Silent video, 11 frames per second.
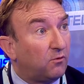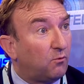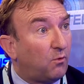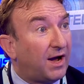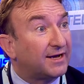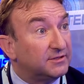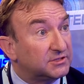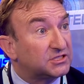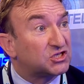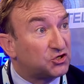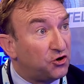
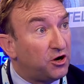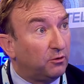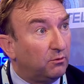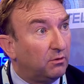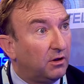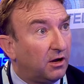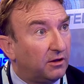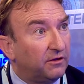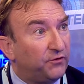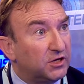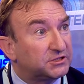wagons through on
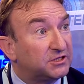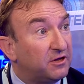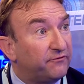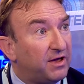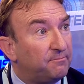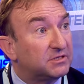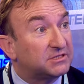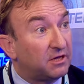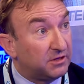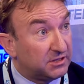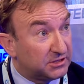the 1st of November
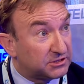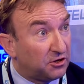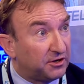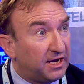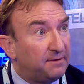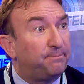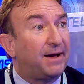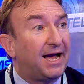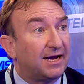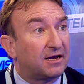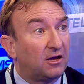so that there's not a
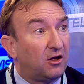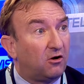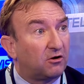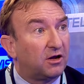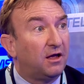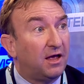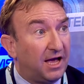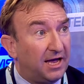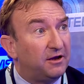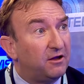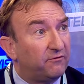backlog
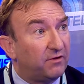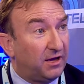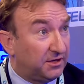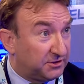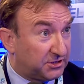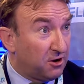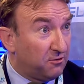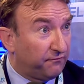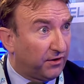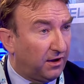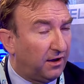at
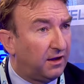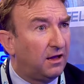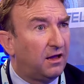Dover.